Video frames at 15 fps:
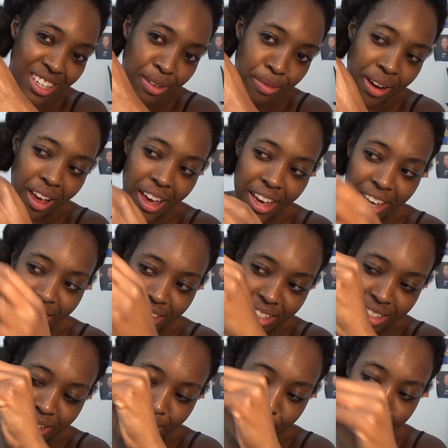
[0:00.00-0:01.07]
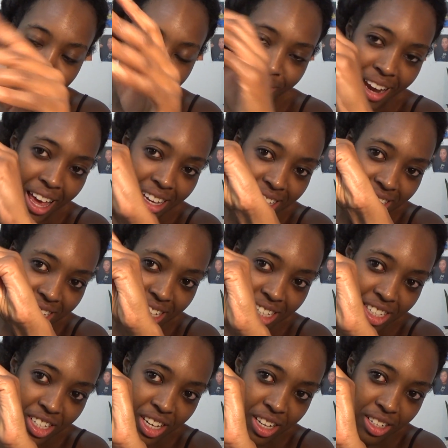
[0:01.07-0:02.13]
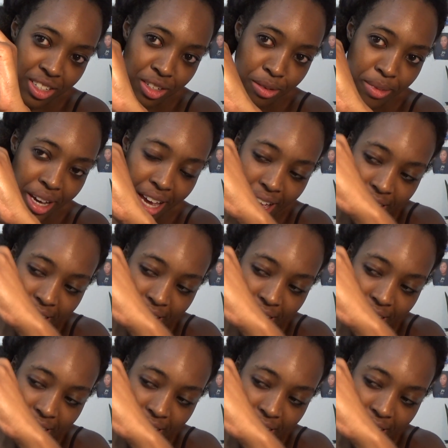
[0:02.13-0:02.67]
and applying some flaxseed gel to